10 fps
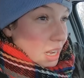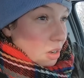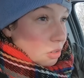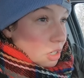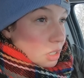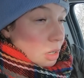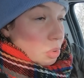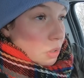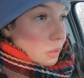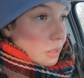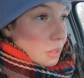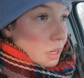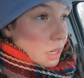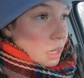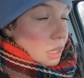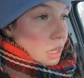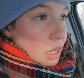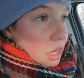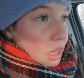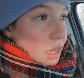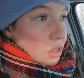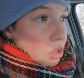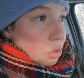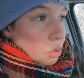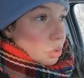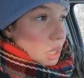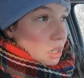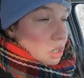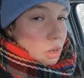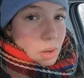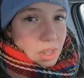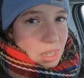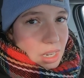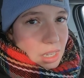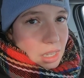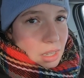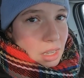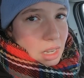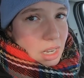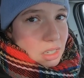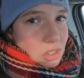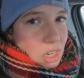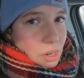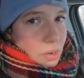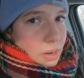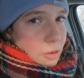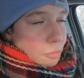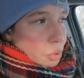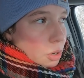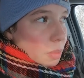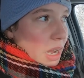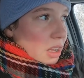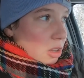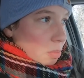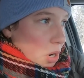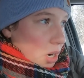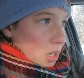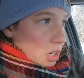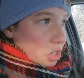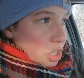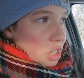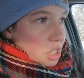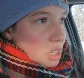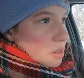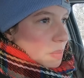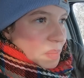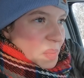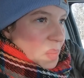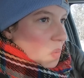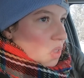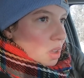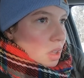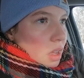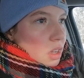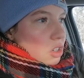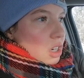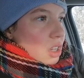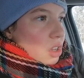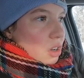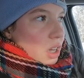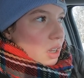out because I'd put her in there like 2 weeks ago, I think. Had to take her out and put her back in the barn because she didn't look